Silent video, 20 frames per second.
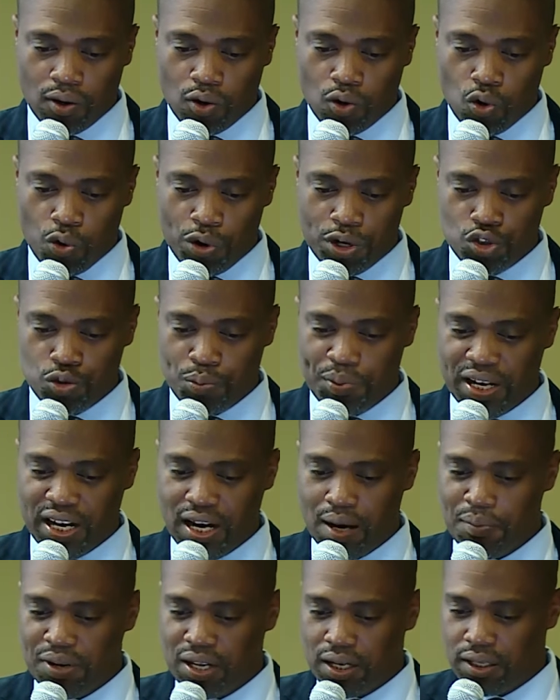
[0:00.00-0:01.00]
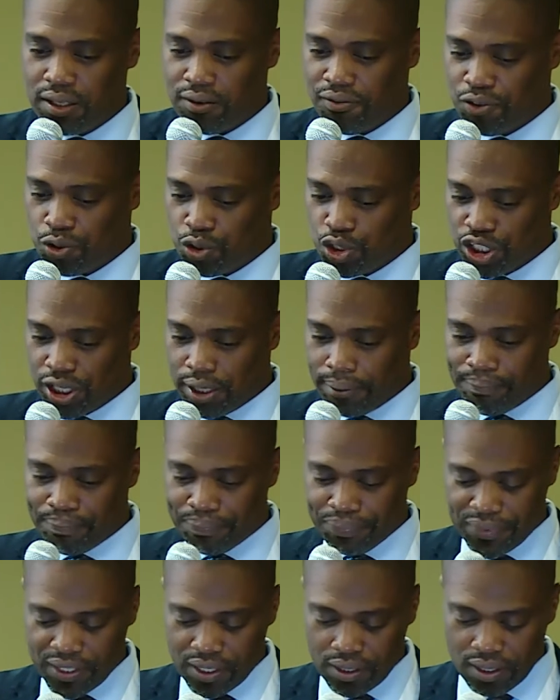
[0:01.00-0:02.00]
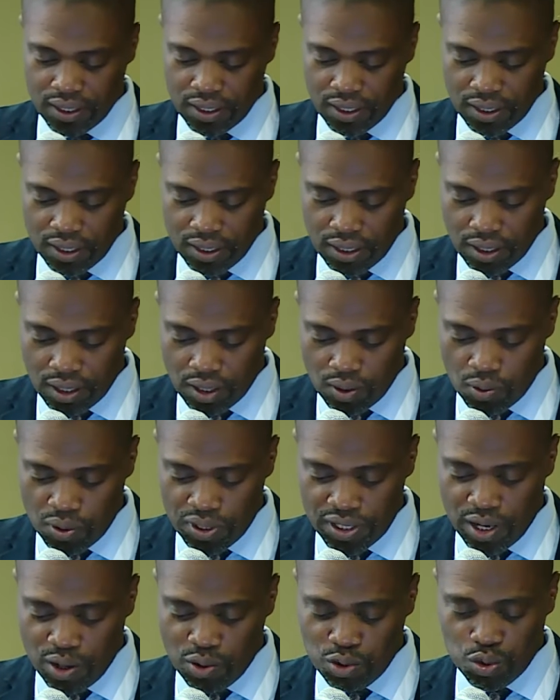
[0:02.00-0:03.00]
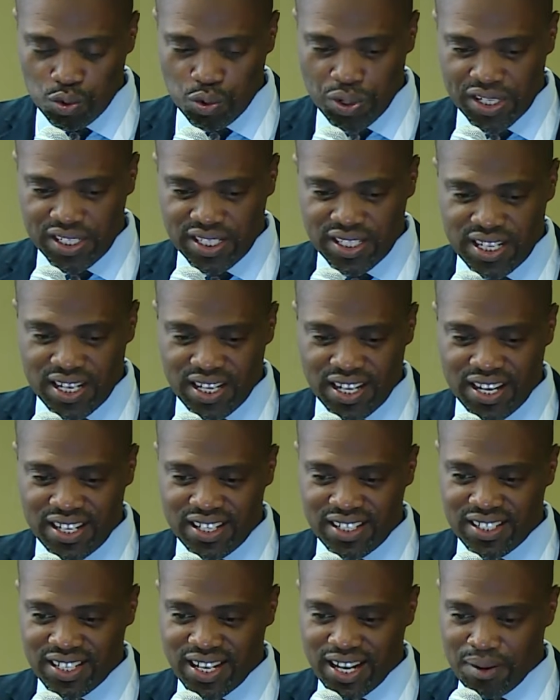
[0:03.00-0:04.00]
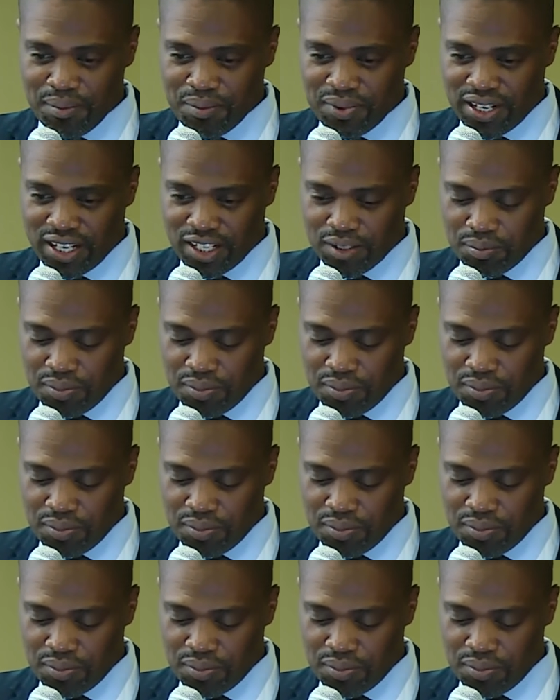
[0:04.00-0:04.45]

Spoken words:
going to be coming in the future. Without wasting any time, let